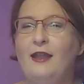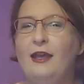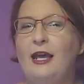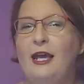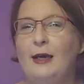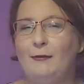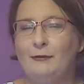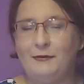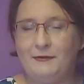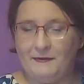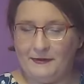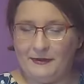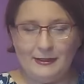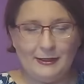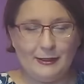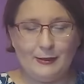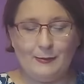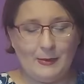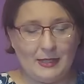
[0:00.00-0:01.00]
I will
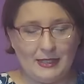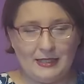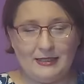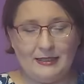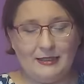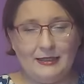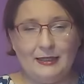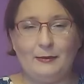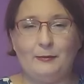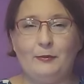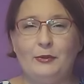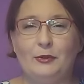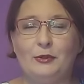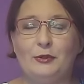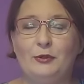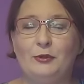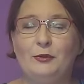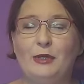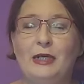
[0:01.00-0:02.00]
finish muslin number
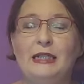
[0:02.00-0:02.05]
2